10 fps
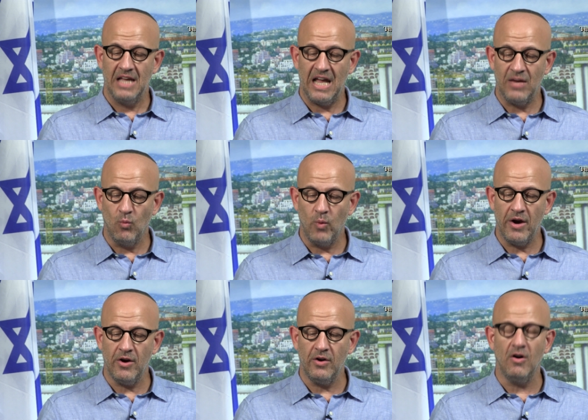and
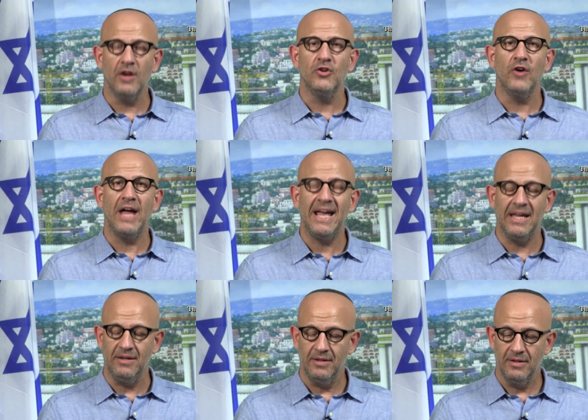wear it on your
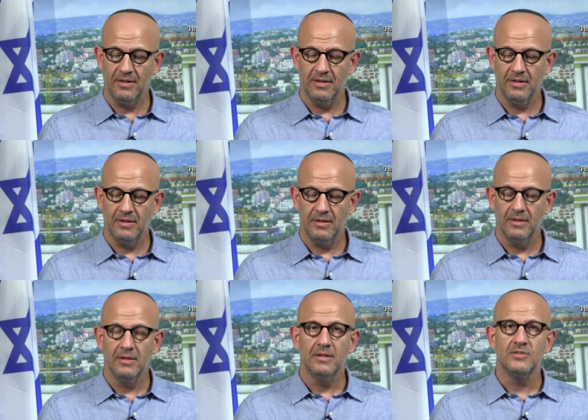head,
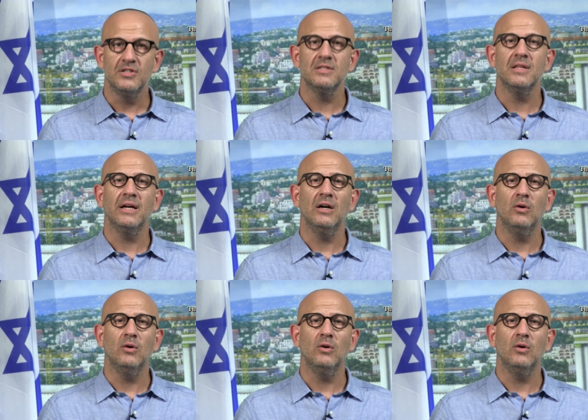just like a